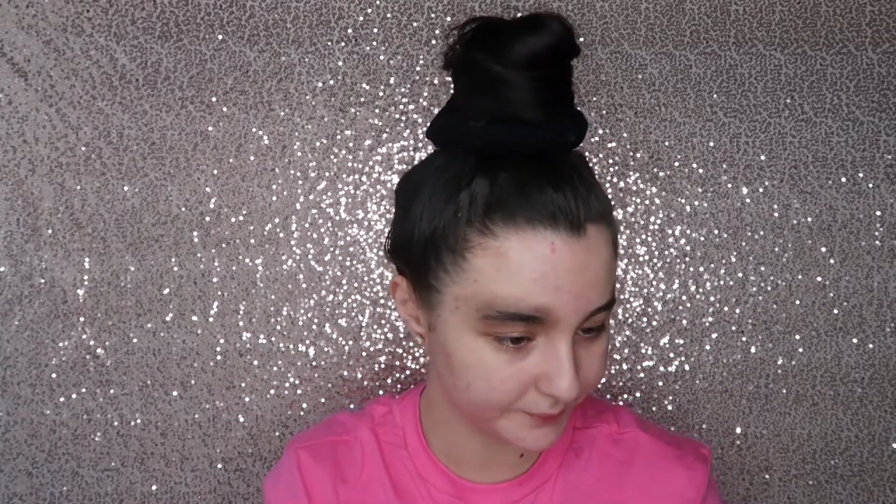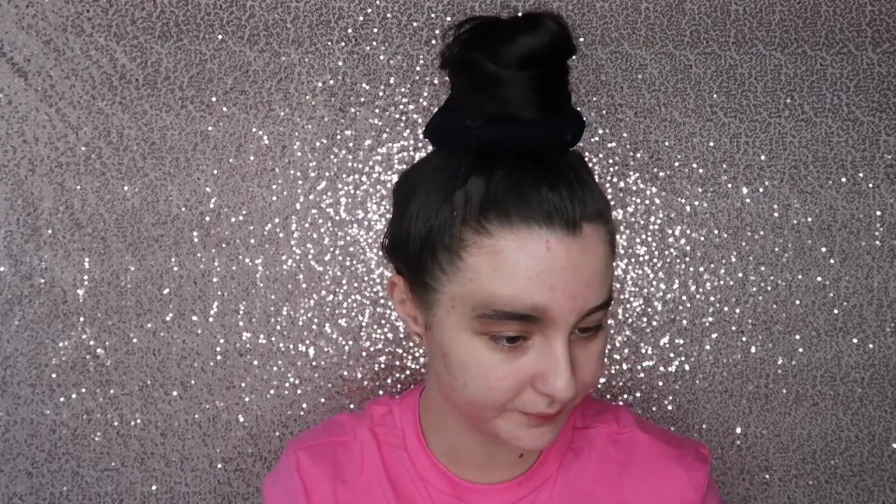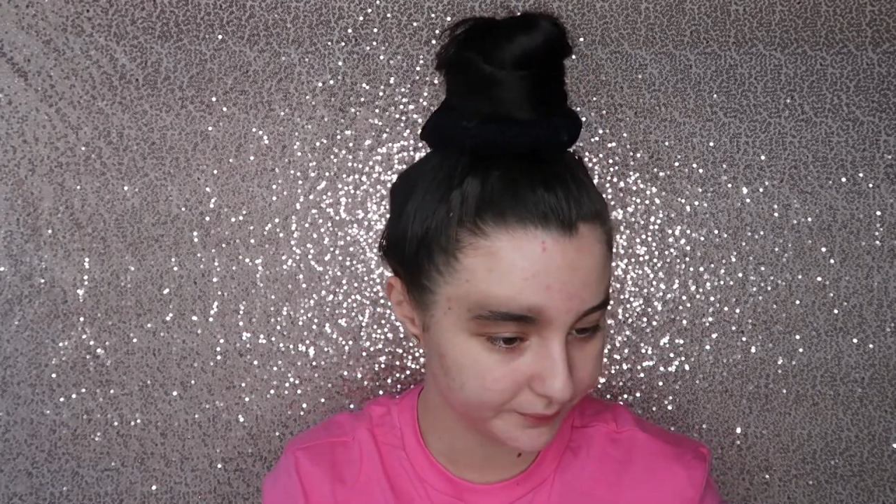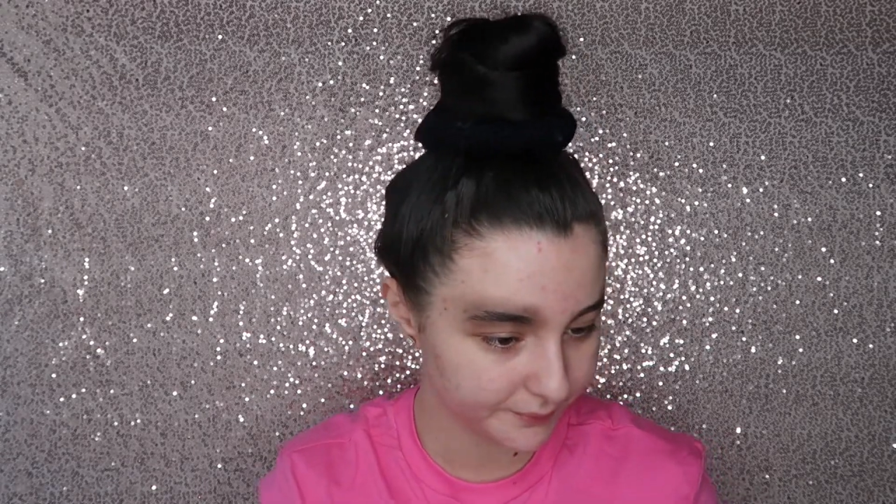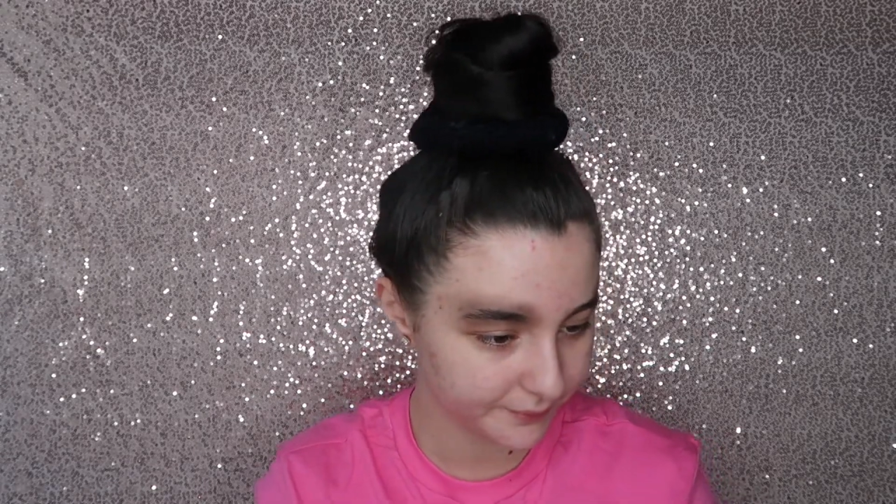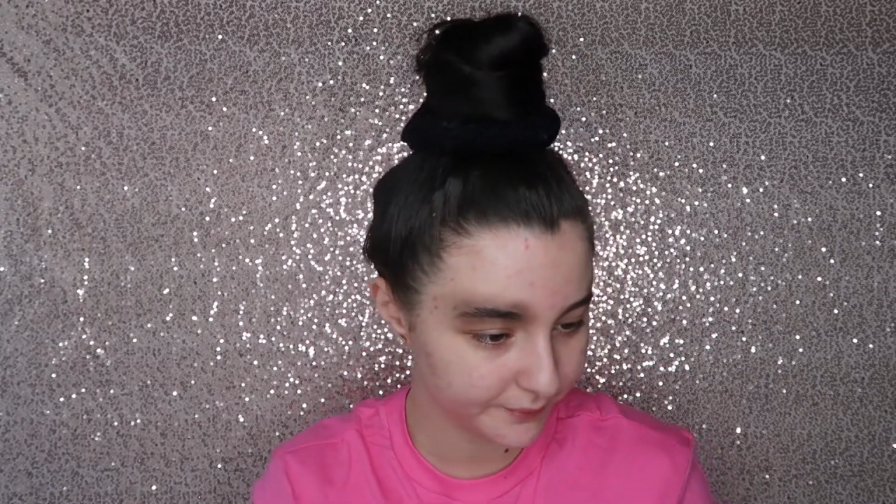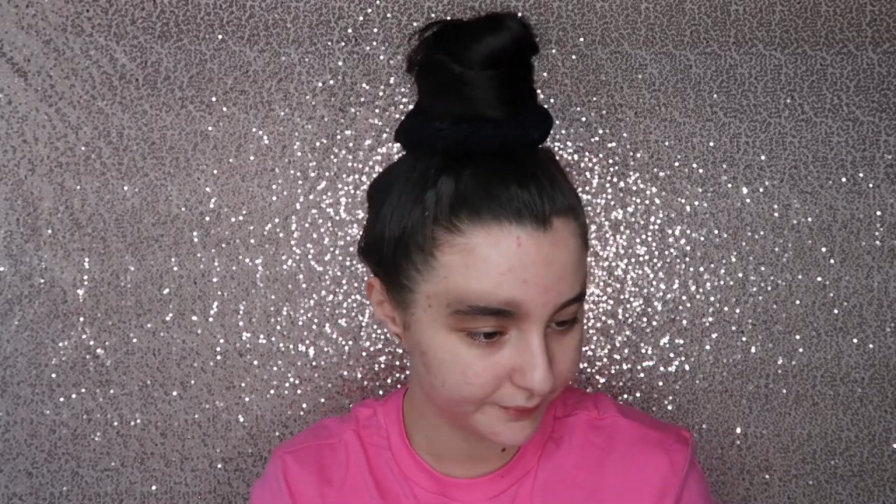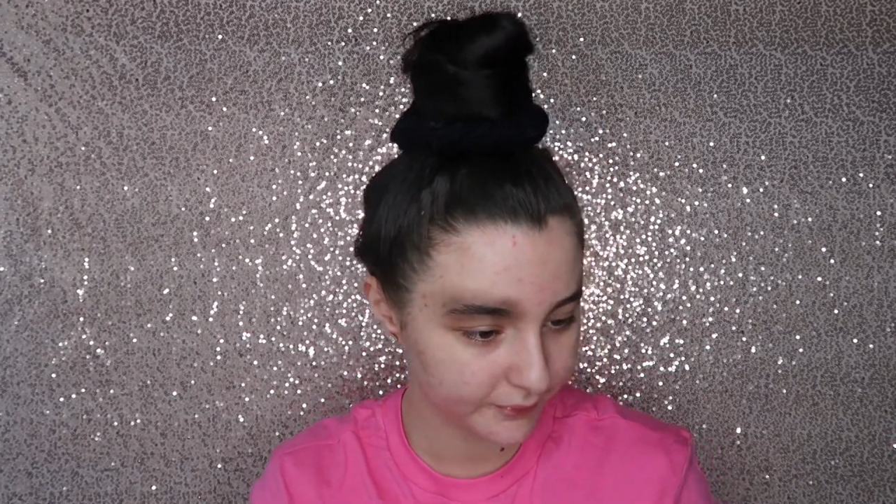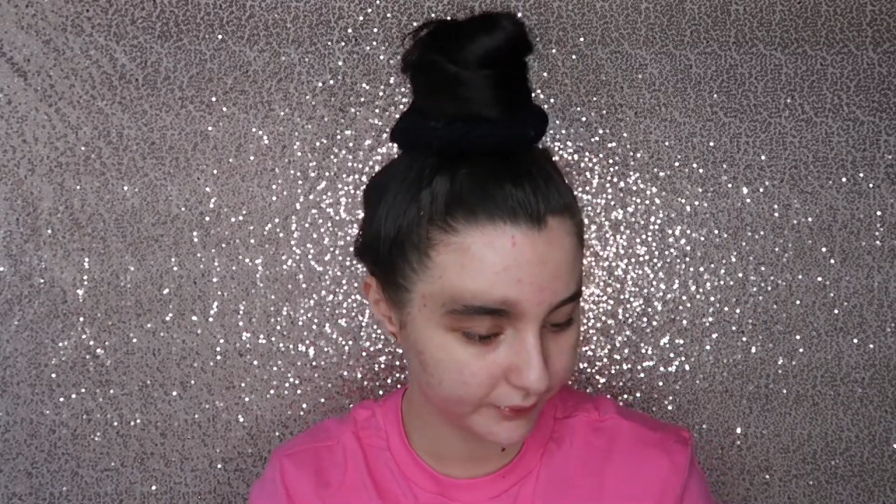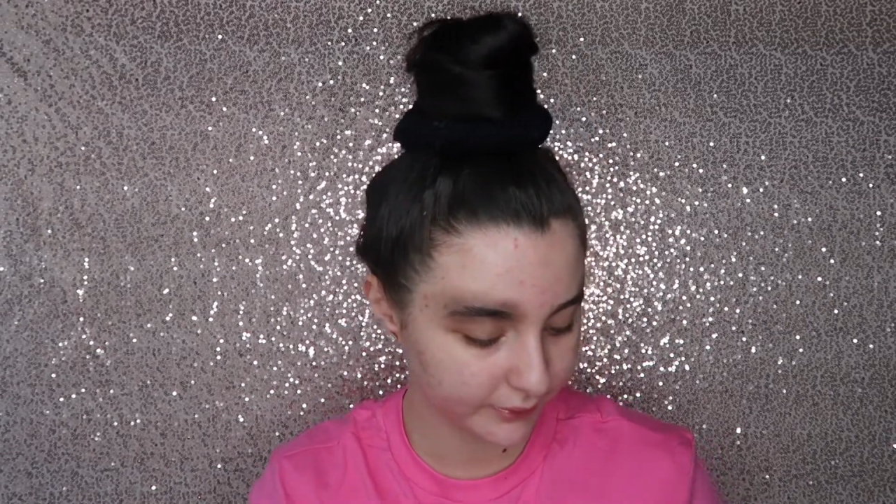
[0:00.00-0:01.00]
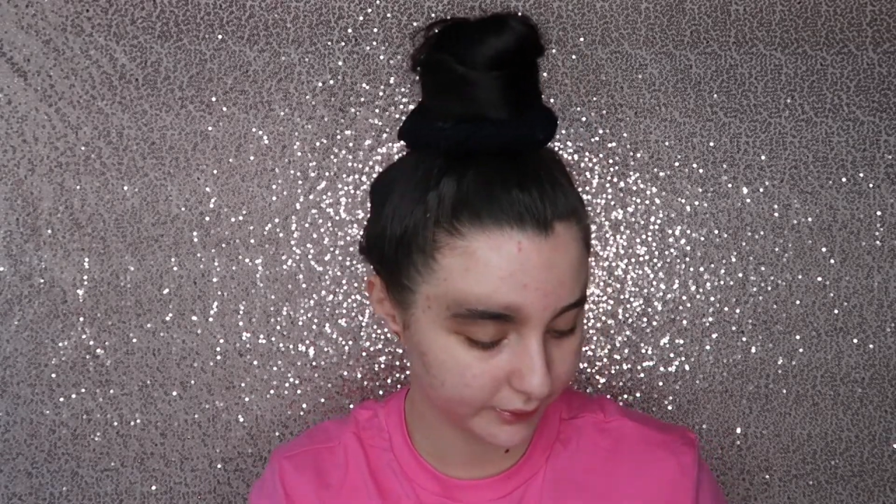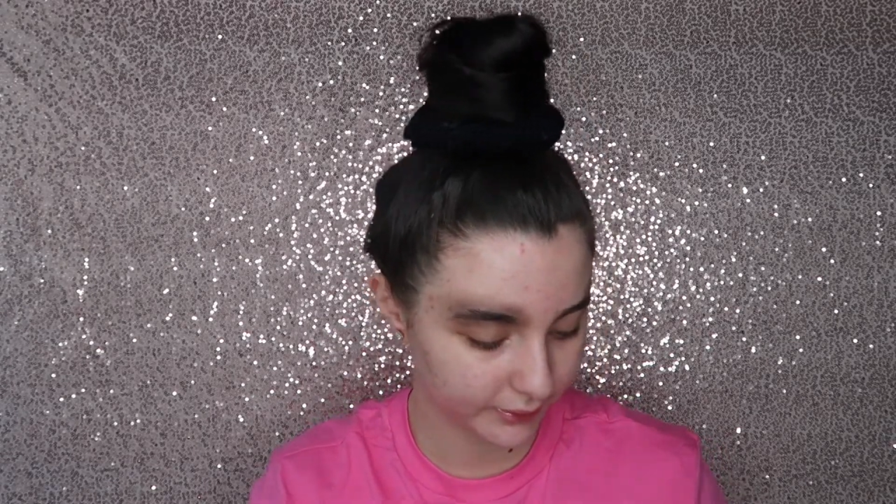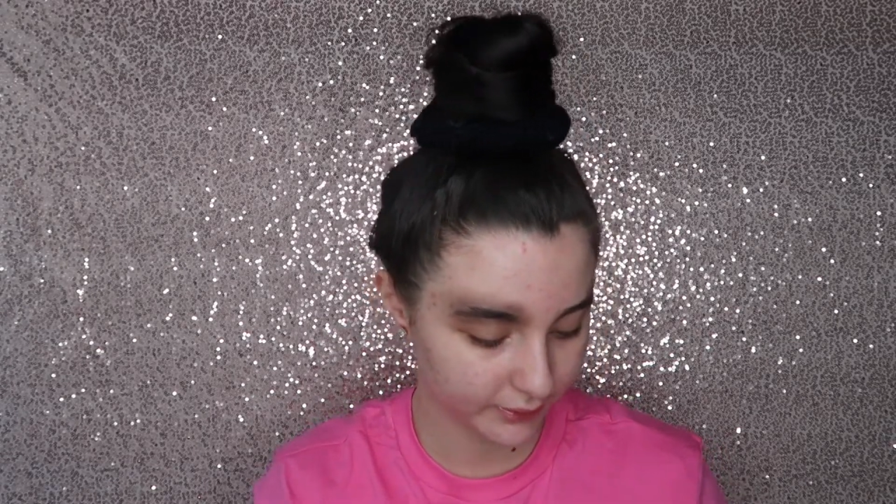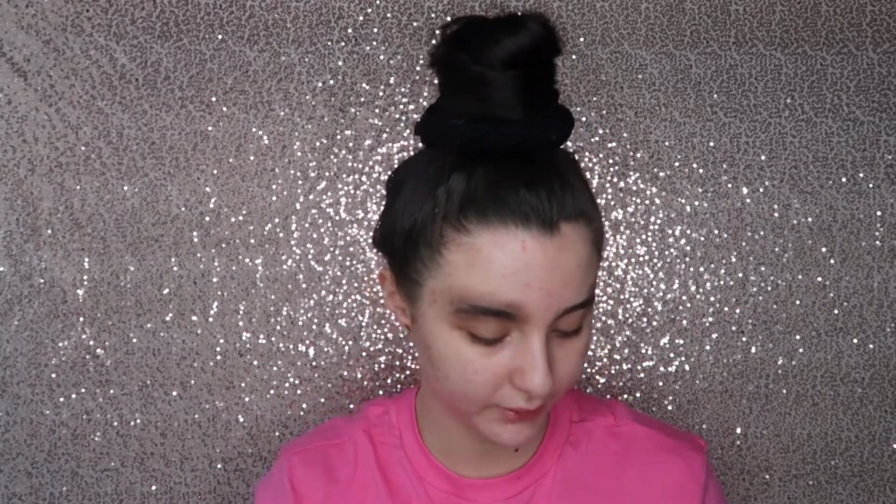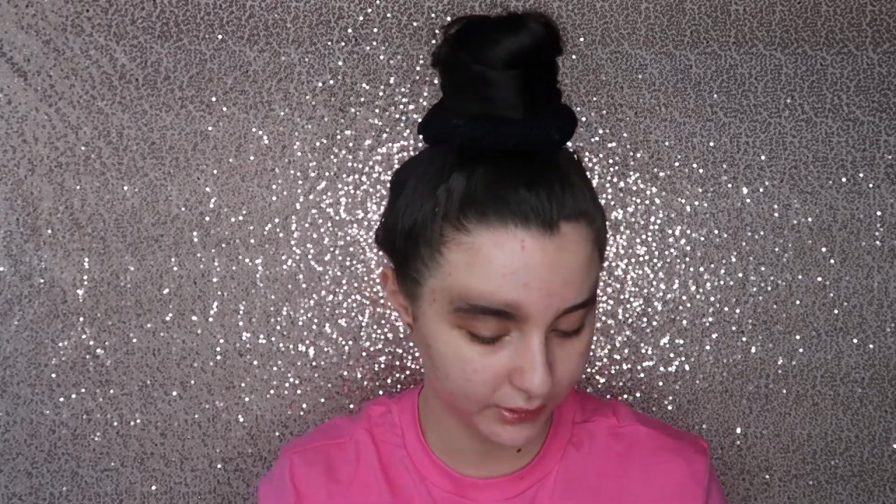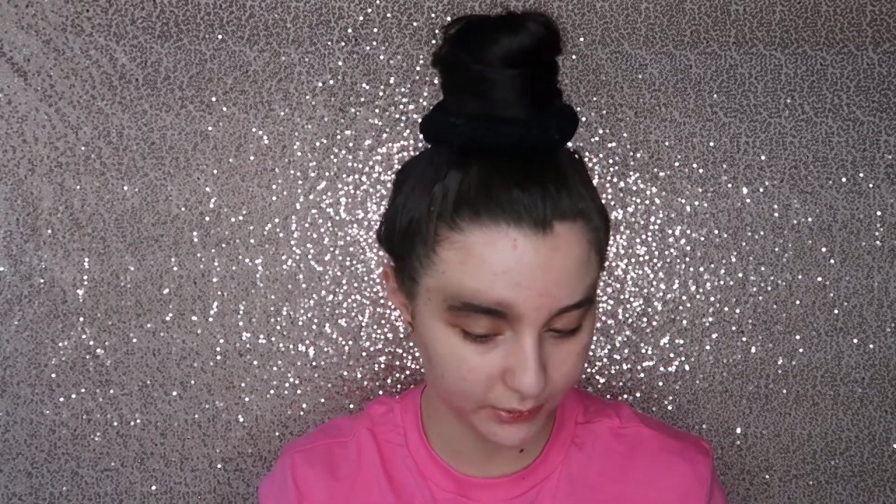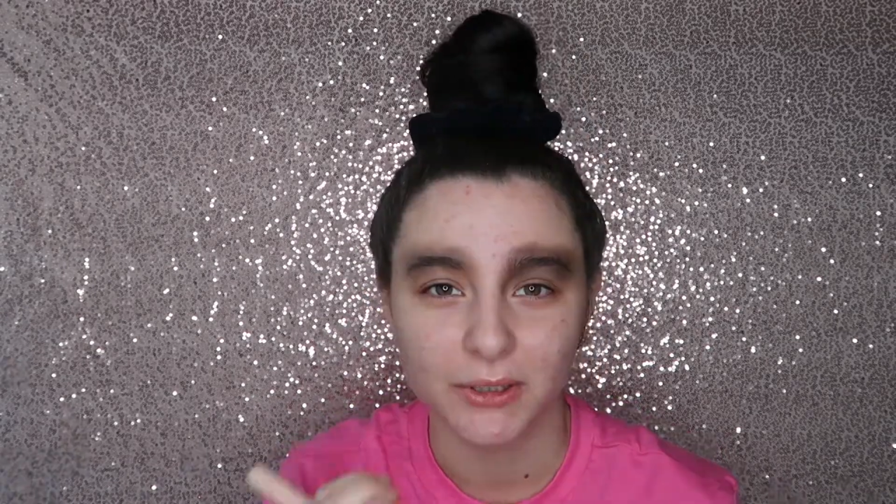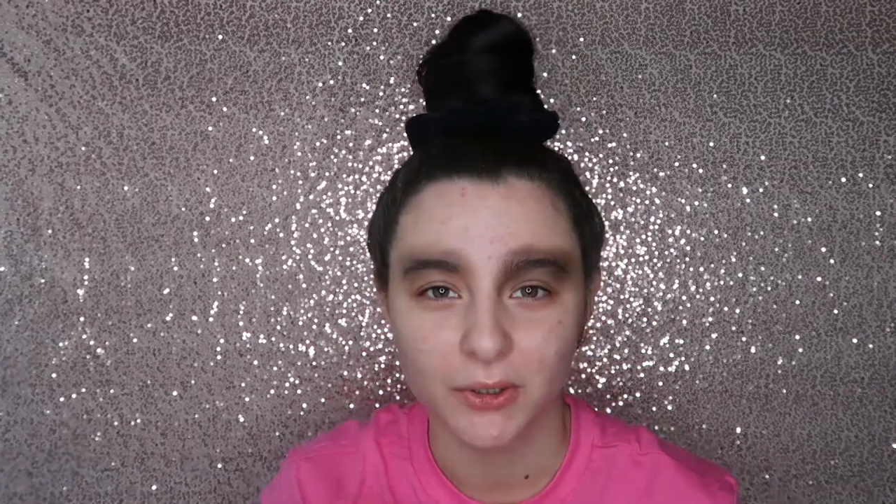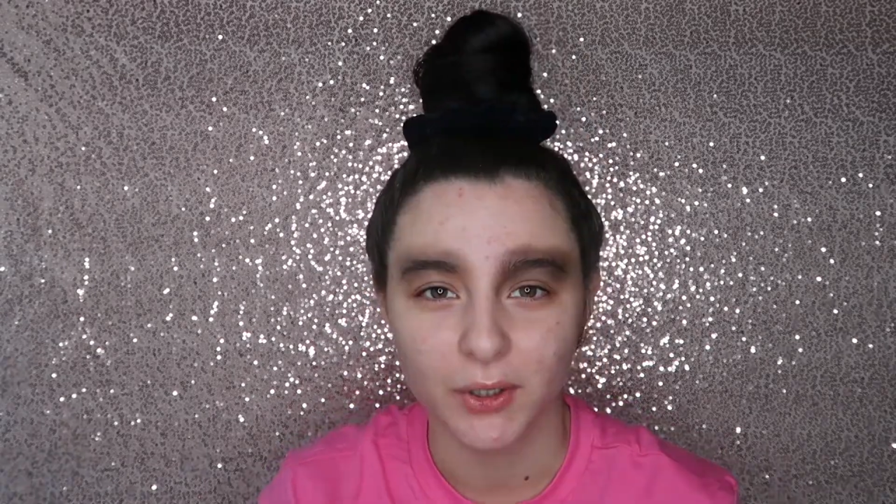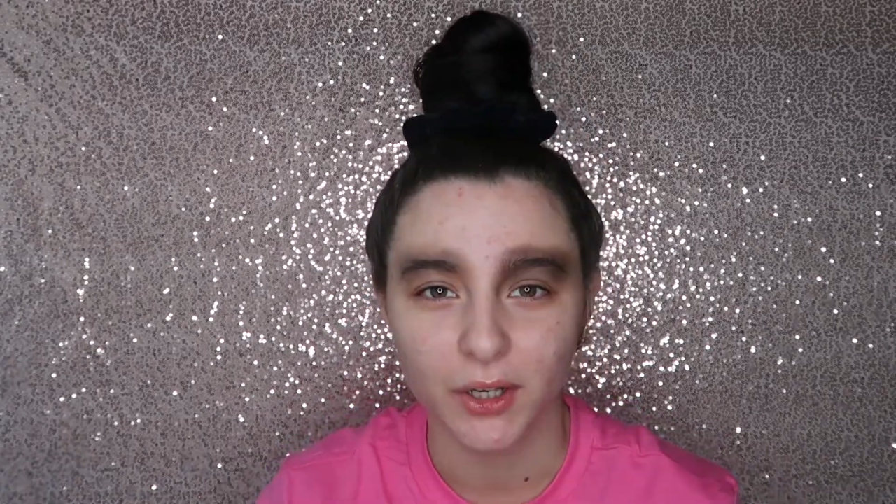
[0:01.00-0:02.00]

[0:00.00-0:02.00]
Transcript: Oh my god,